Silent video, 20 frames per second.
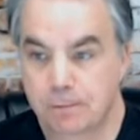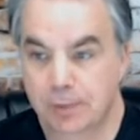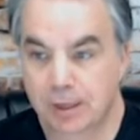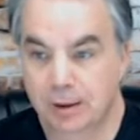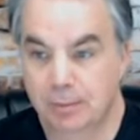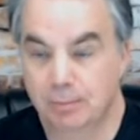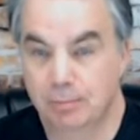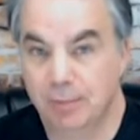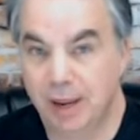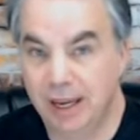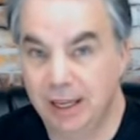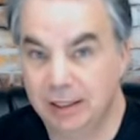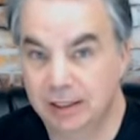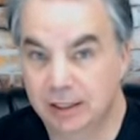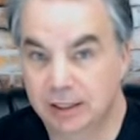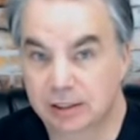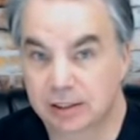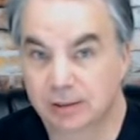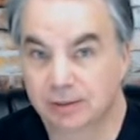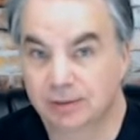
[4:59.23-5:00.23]

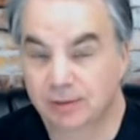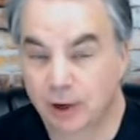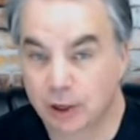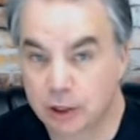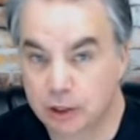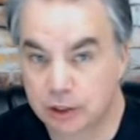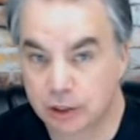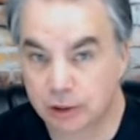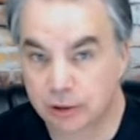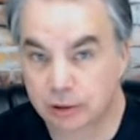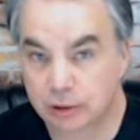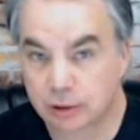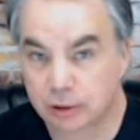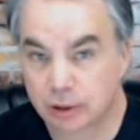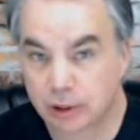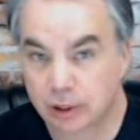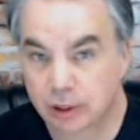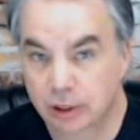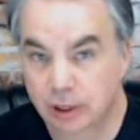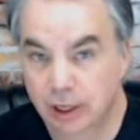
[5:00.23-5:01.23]
maintenance of function.
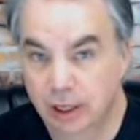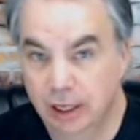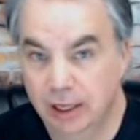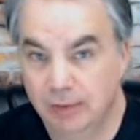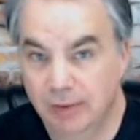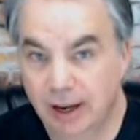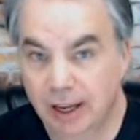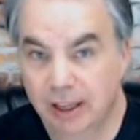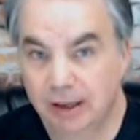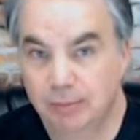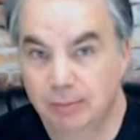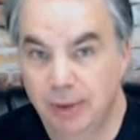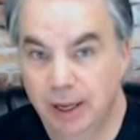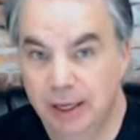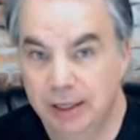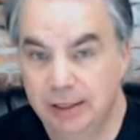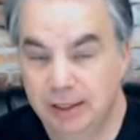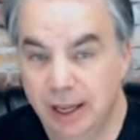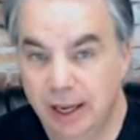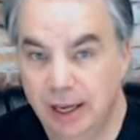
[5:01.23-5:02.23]
if I can
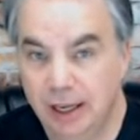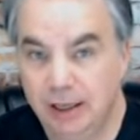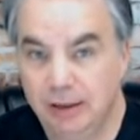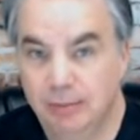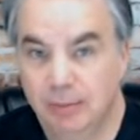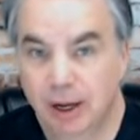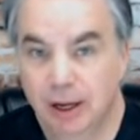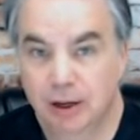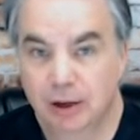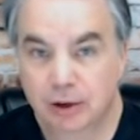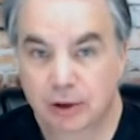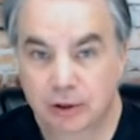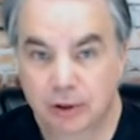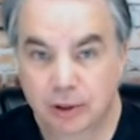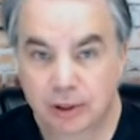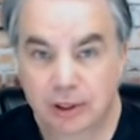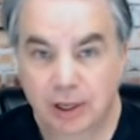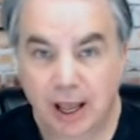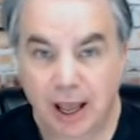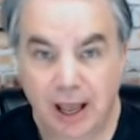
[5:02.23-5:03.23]
maintain my
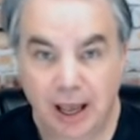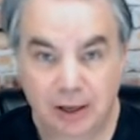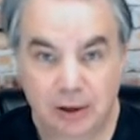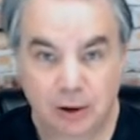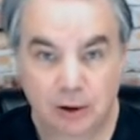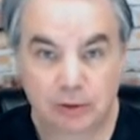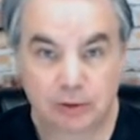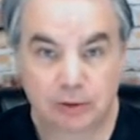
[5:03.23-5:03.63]
current adult